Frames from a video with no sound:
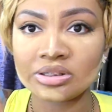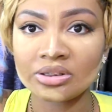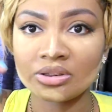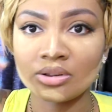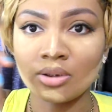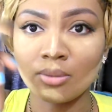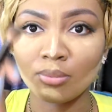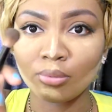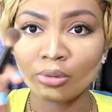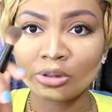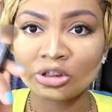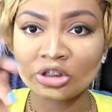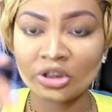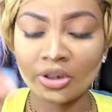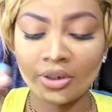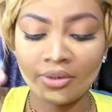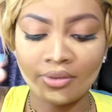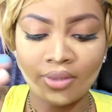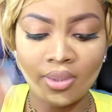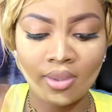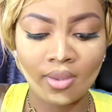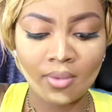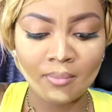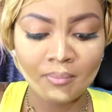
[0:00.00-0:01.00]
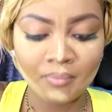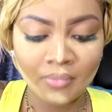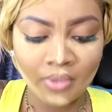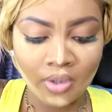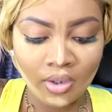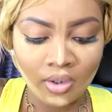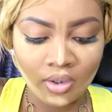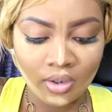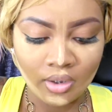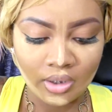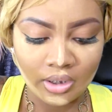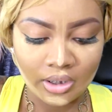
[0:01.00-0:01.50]
a brush like that.
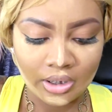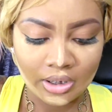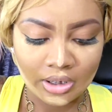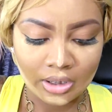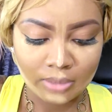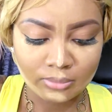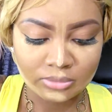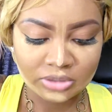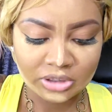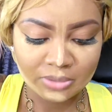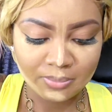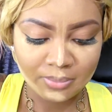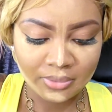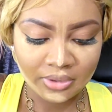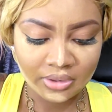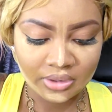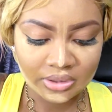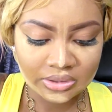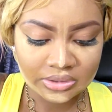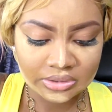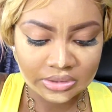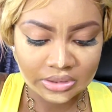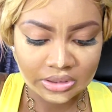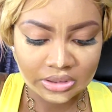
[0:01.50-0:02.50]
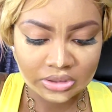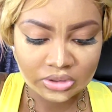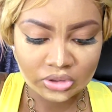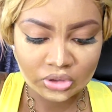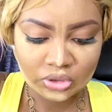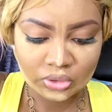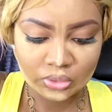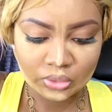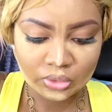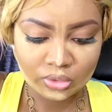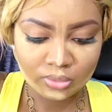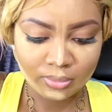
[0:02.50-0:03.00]
And I'm dipping this
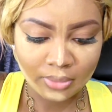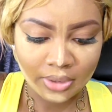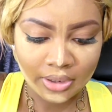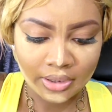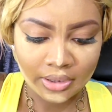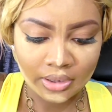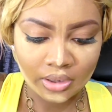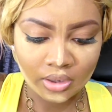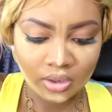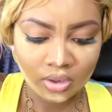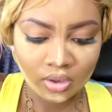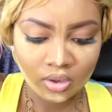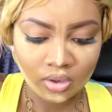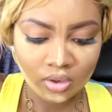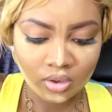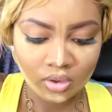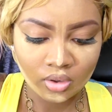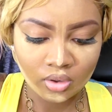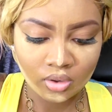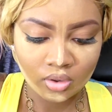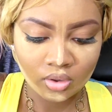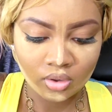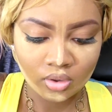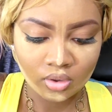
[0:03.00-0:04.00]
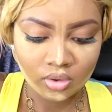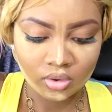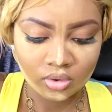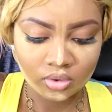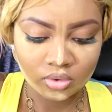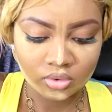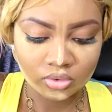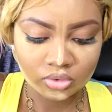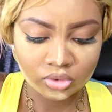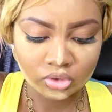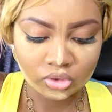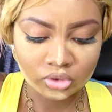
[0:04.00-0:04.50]
into my
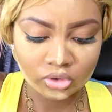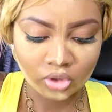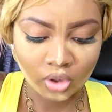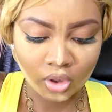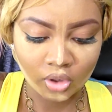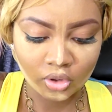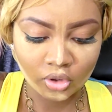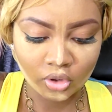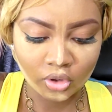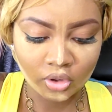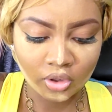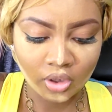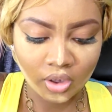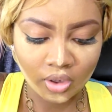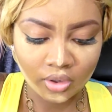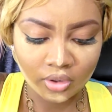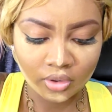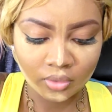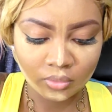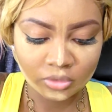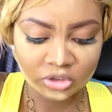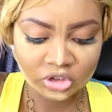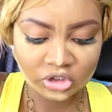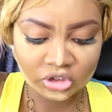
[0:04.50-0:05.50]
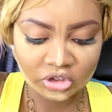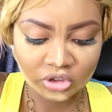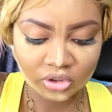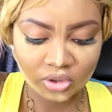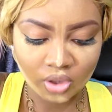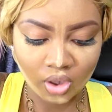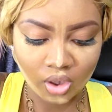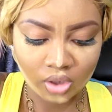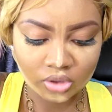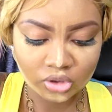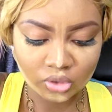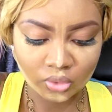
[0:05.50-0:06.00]
darker color, which is your
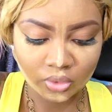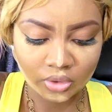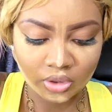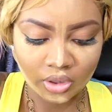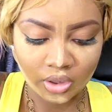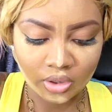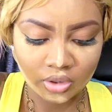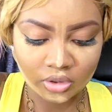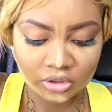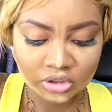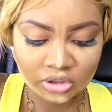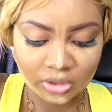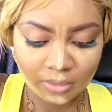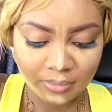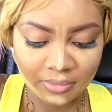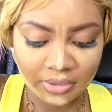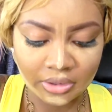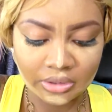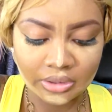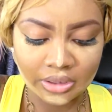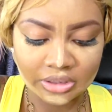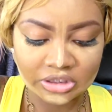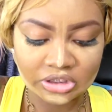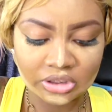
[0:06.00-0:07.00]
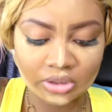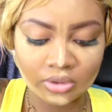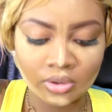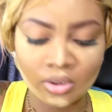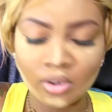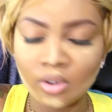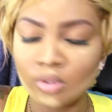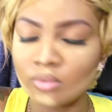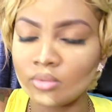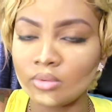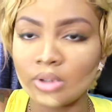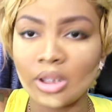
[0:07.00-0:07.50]
contour color, something that's
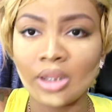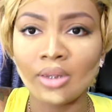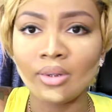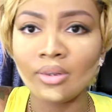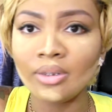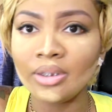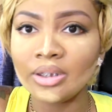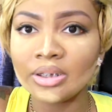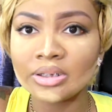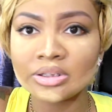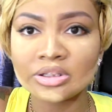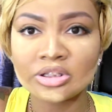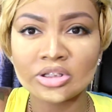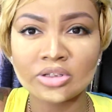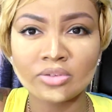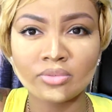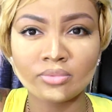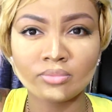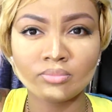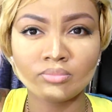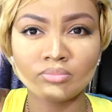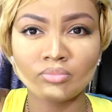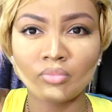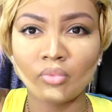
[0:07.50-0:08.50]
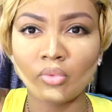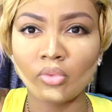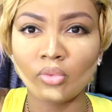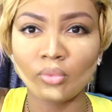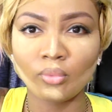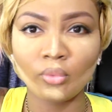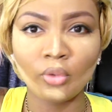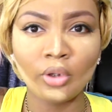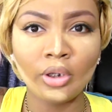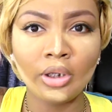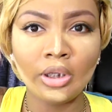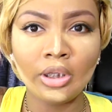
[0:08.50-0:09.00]
at least
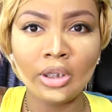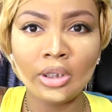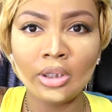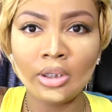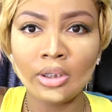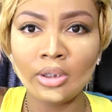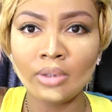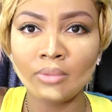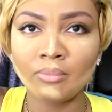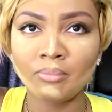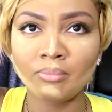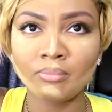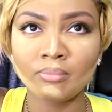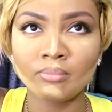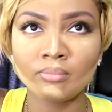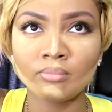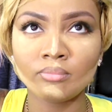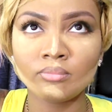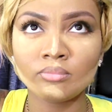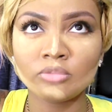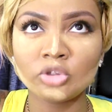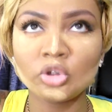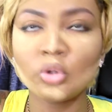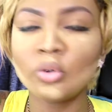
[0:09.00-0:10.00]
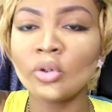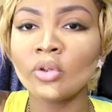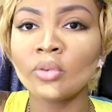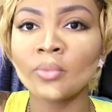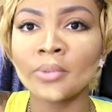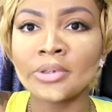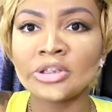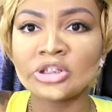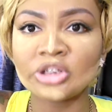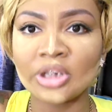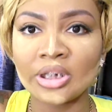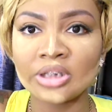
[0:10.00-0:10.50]
2 to
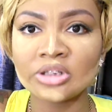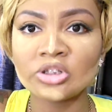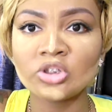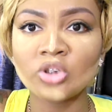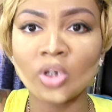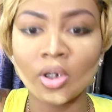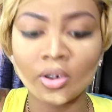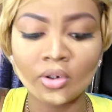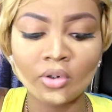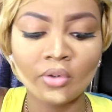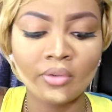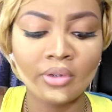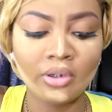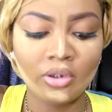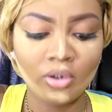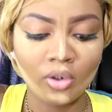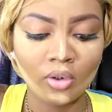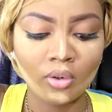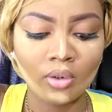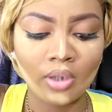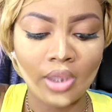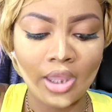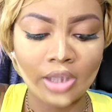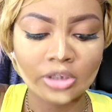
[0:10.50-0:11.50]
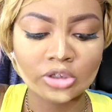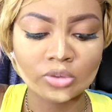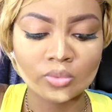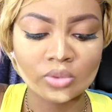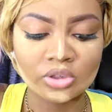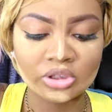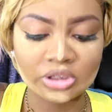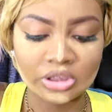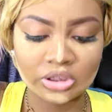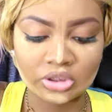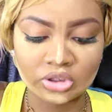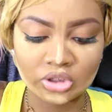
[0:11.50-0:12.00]
3 shades darker than your actual
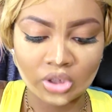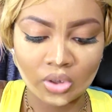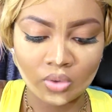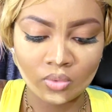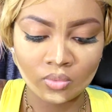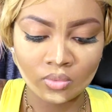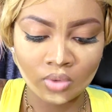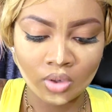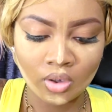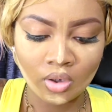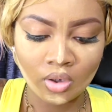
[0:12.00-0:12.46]
skin tone.